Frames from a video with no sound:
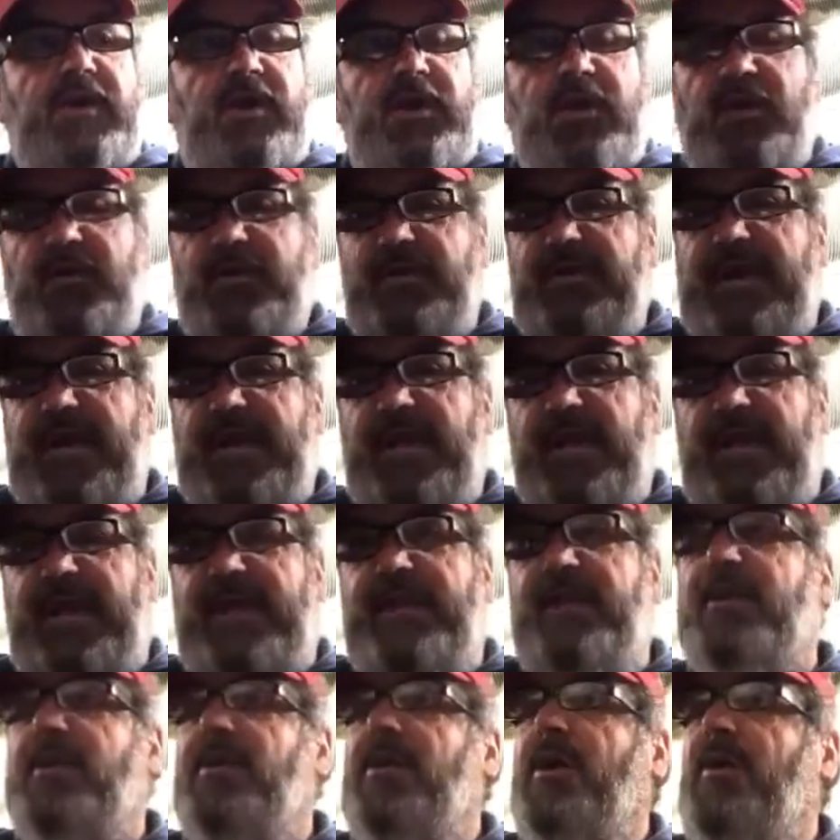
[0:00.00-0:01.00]
load, gotta
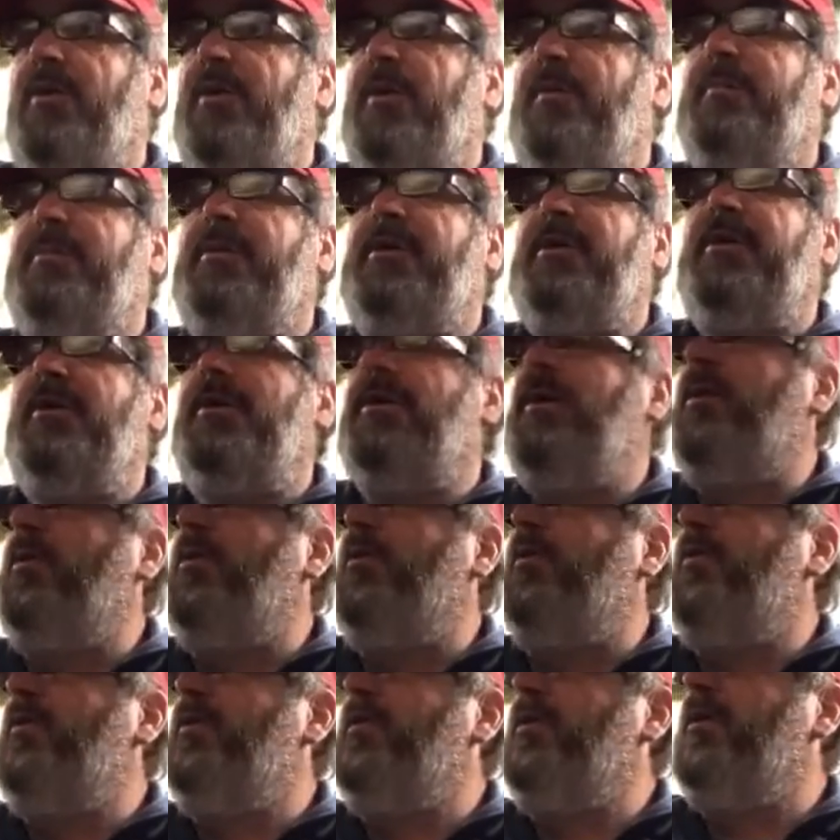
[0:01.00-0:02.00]
lighten the load. I'm a little
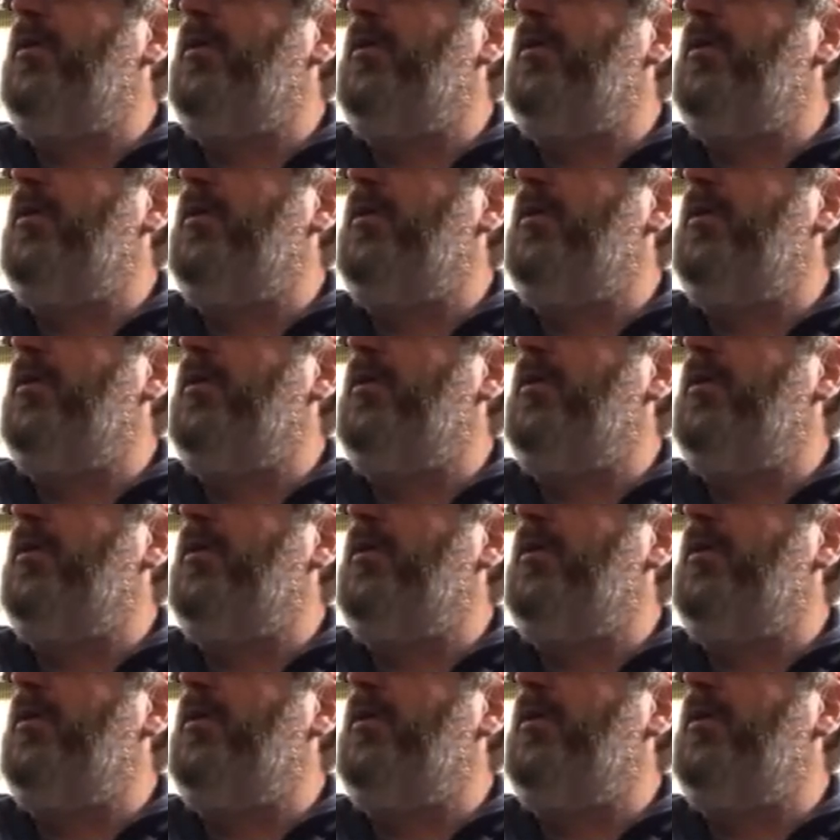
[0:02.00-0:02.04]
low,